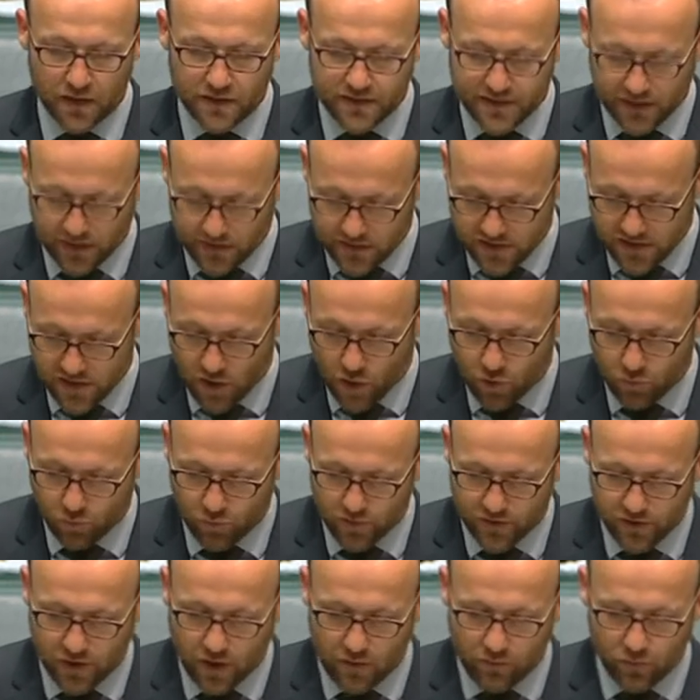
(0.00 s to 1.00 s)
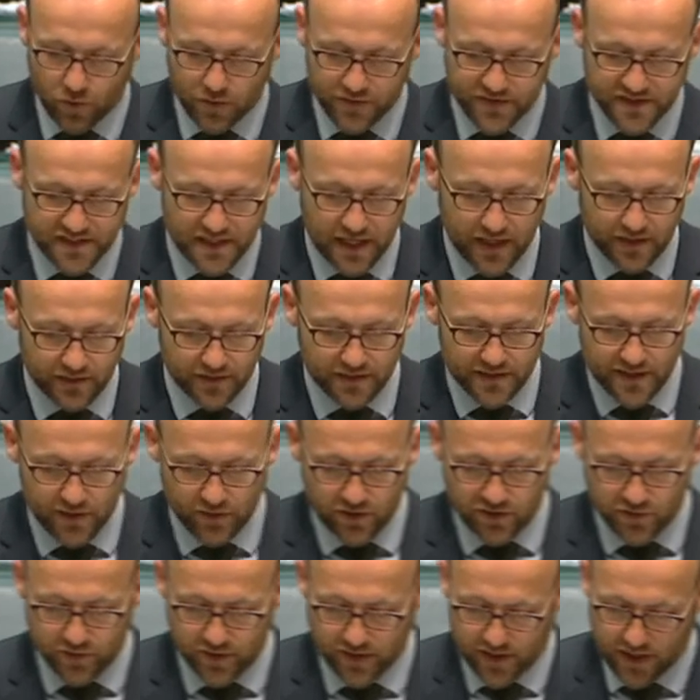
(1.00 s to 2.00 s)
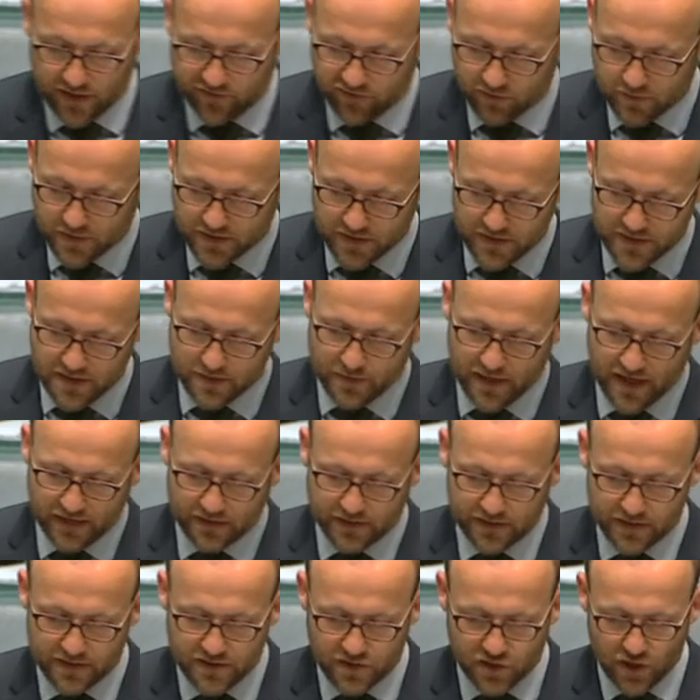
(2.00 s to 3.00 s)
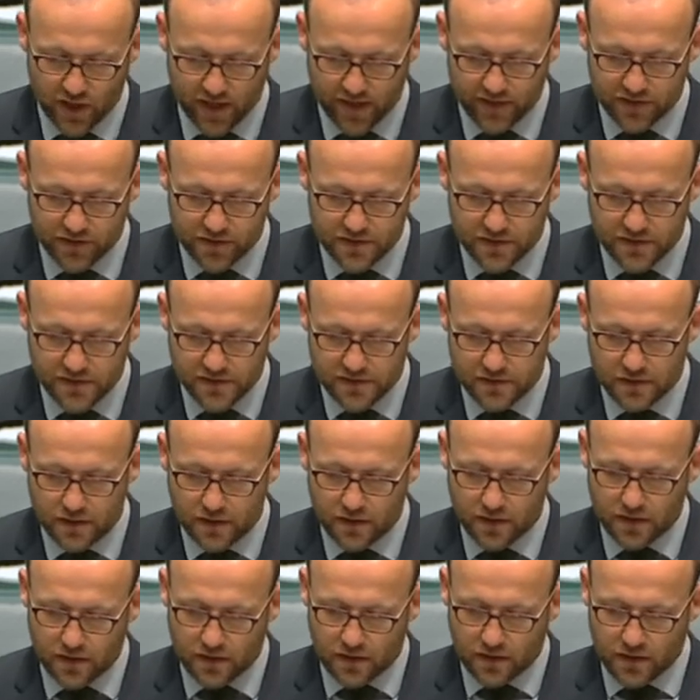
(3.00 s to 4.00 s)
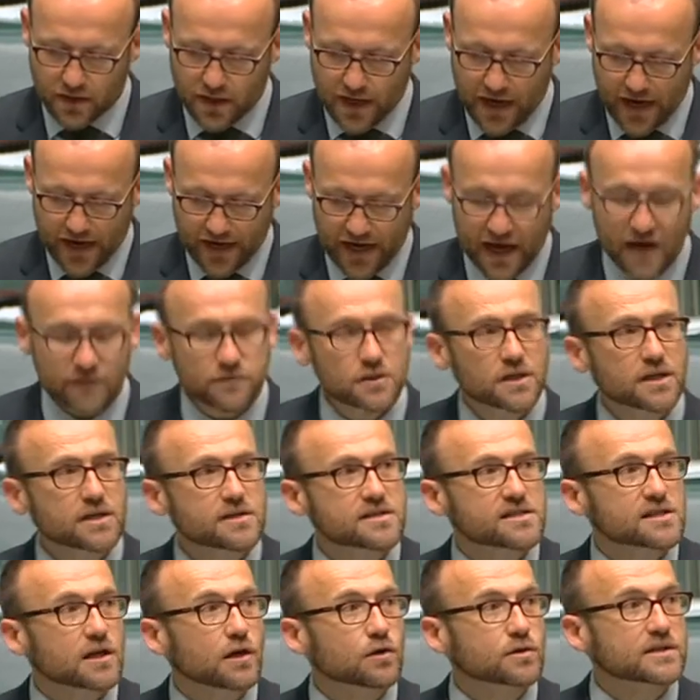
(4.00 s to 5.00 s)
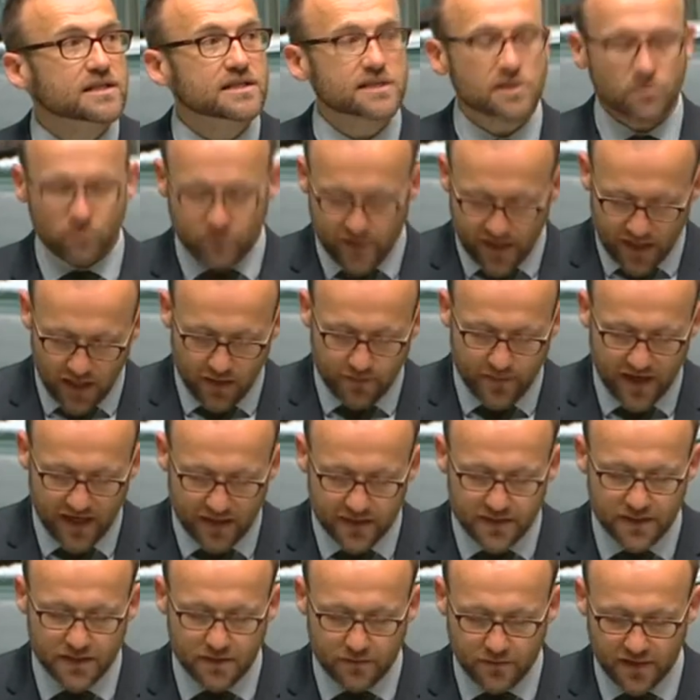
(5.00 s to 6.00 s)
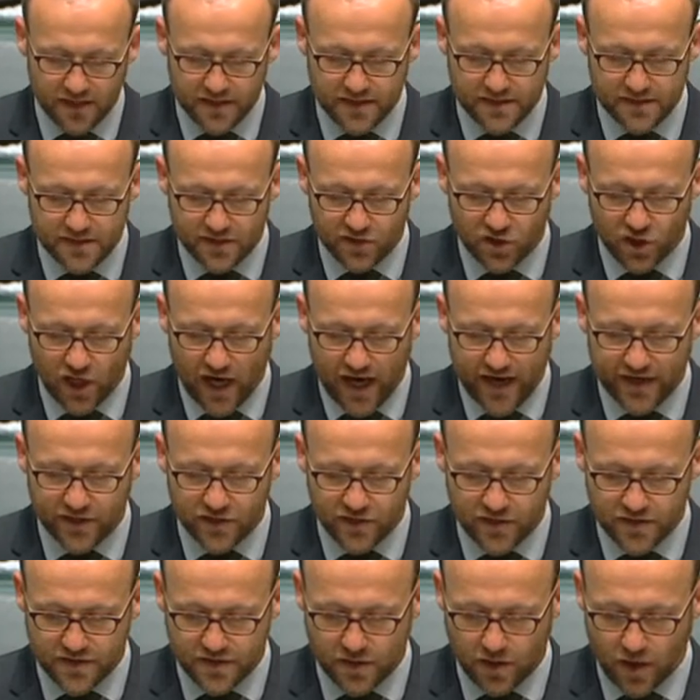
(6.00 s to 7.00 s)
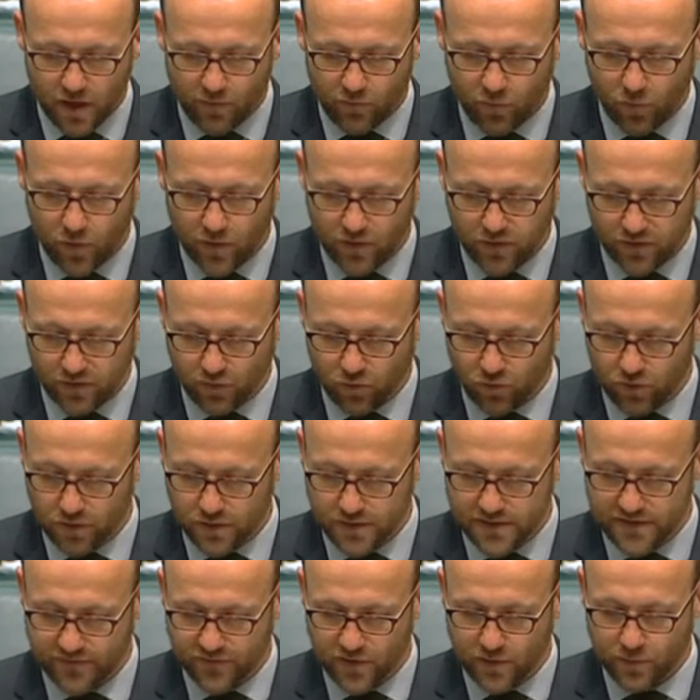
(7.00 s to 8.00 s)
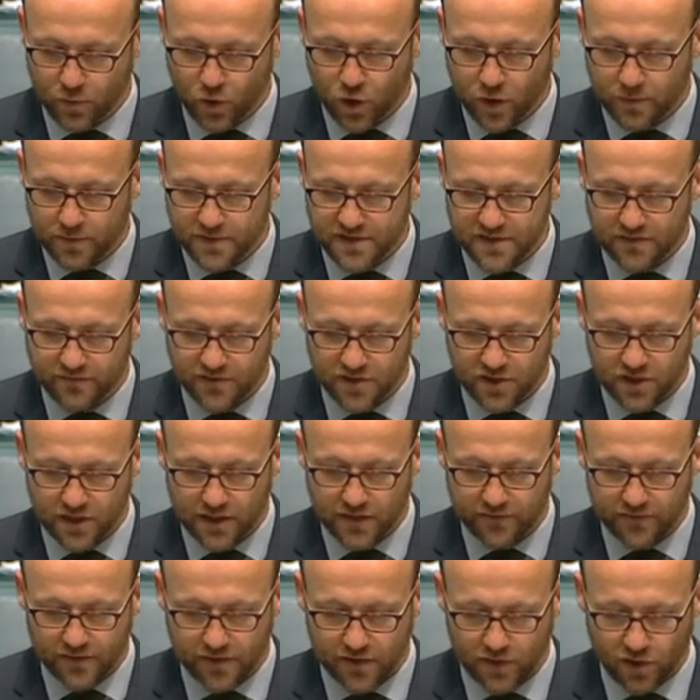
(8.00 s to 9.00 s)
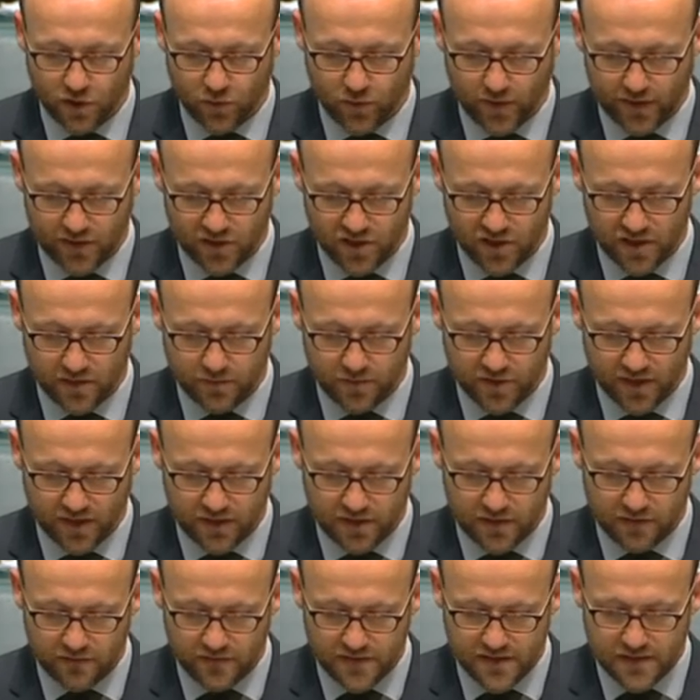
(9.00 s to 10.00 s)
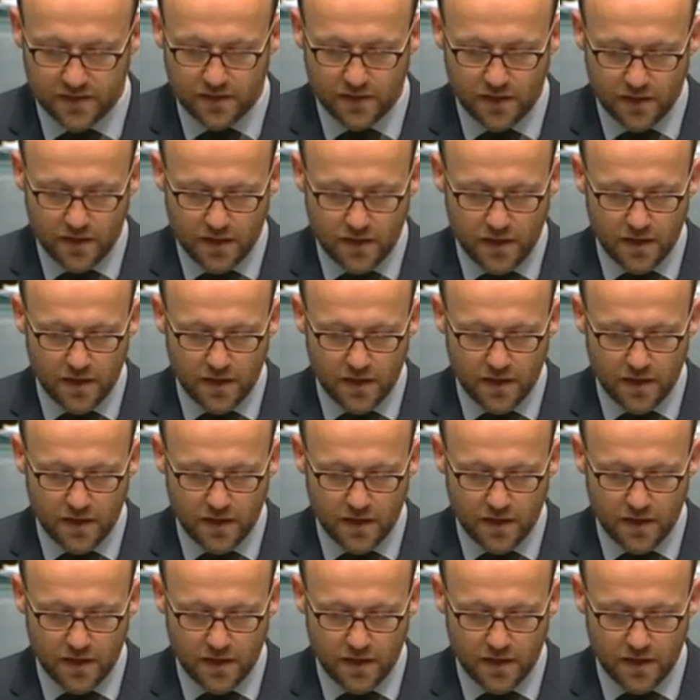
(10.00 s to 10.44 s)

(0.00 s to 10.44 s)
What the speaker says: to consult with Commonwealth, state and territory governments about these changes, and after consulting to recommend to the Minister changes to Commonwealth laws for the purpose of achieving the new energy objectives,